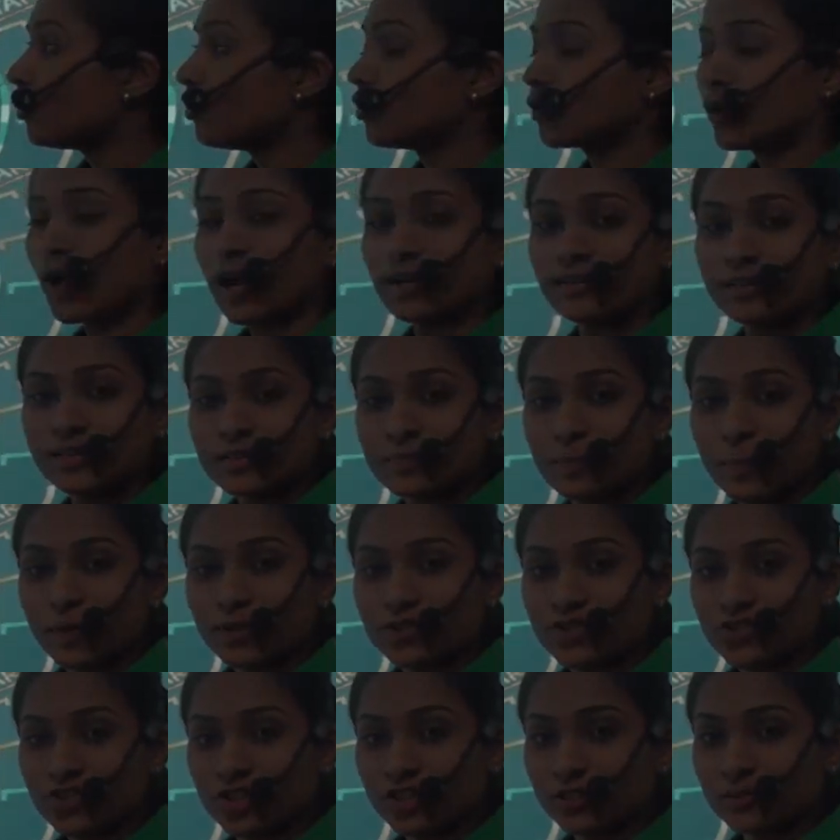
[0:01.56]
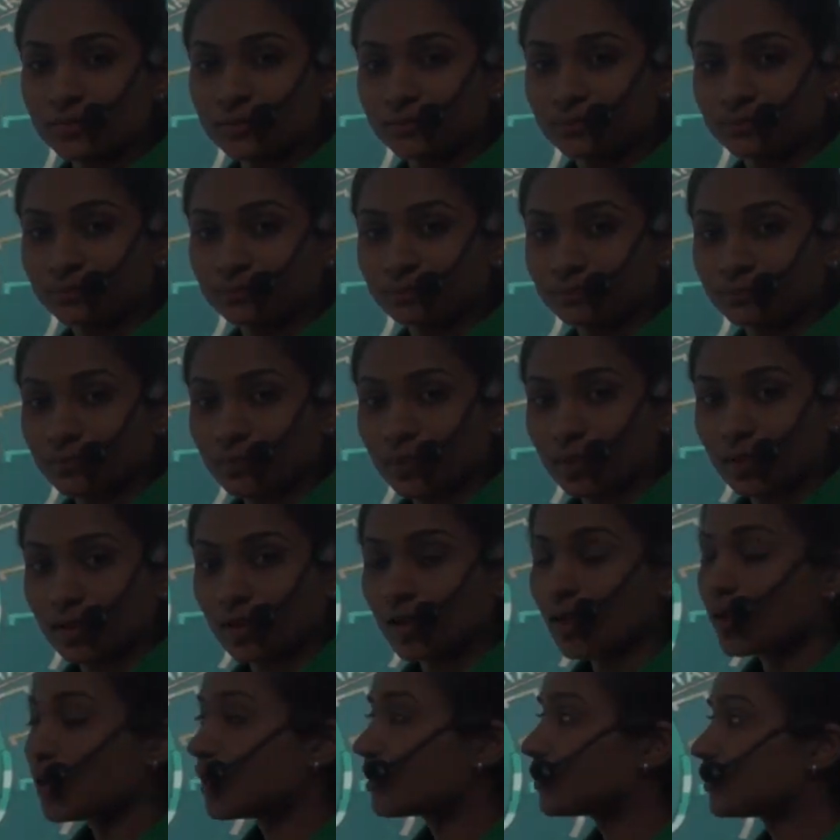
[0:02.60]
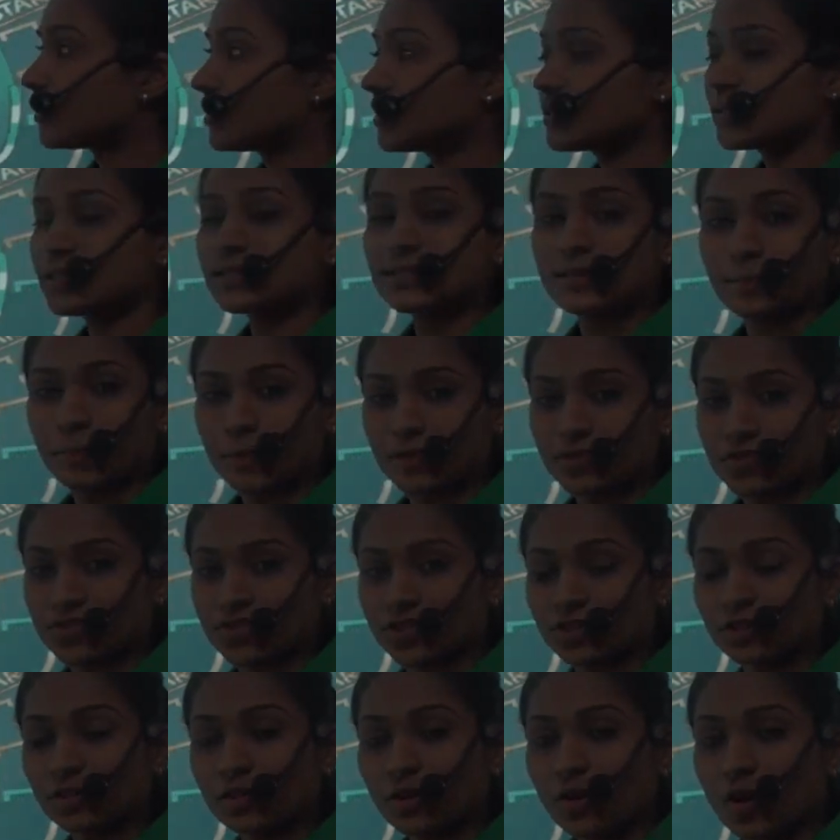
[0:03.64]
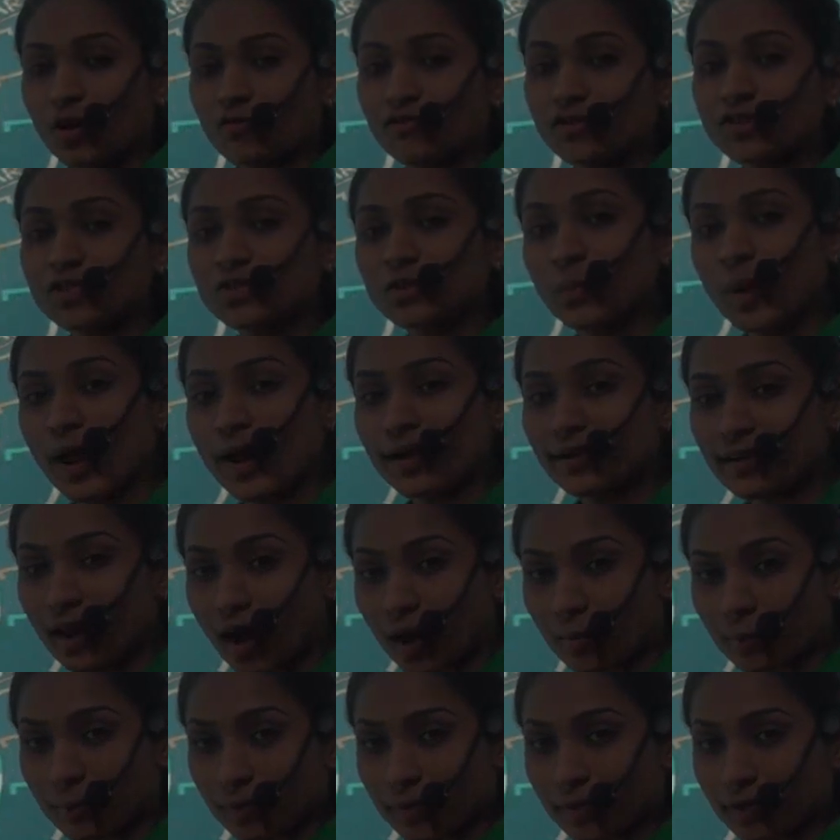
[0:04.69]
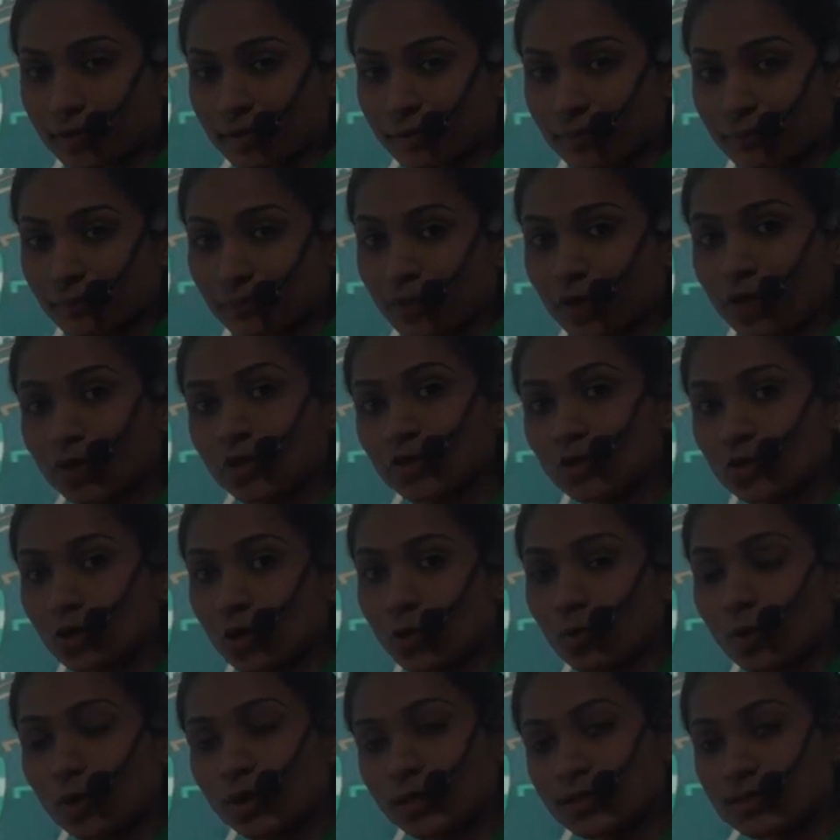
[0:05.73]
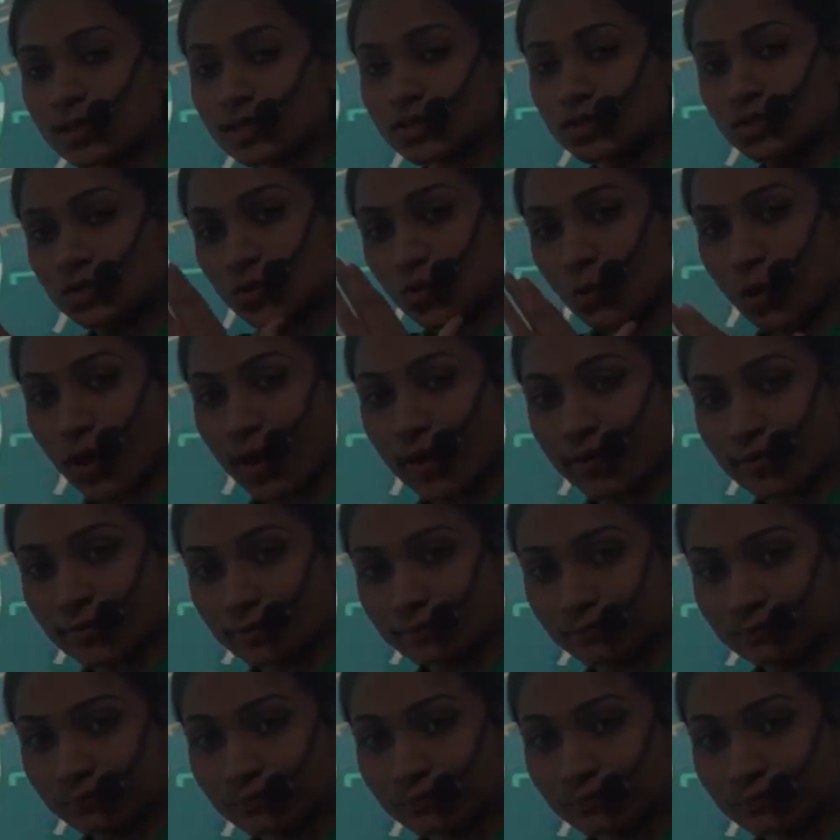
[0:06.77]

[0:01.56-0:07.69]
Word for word: Look at this picture. This is a picture of a square carpet. You know what is a square?